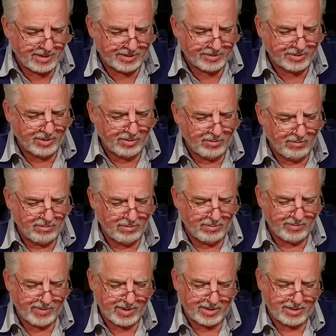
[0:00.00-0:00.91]
I know it
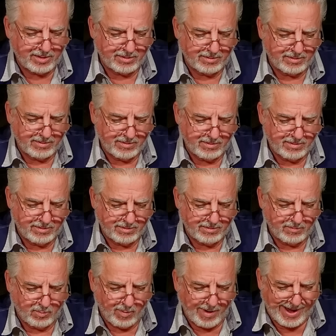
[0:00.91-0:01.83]
will make
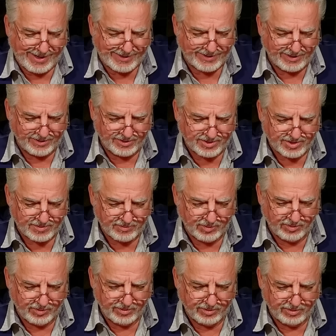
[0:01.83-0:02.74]
racking
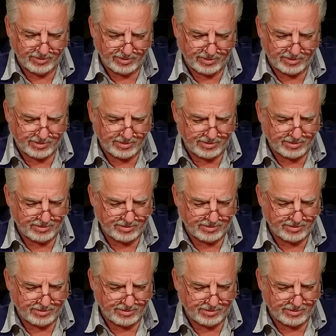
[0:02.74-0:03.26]
smoother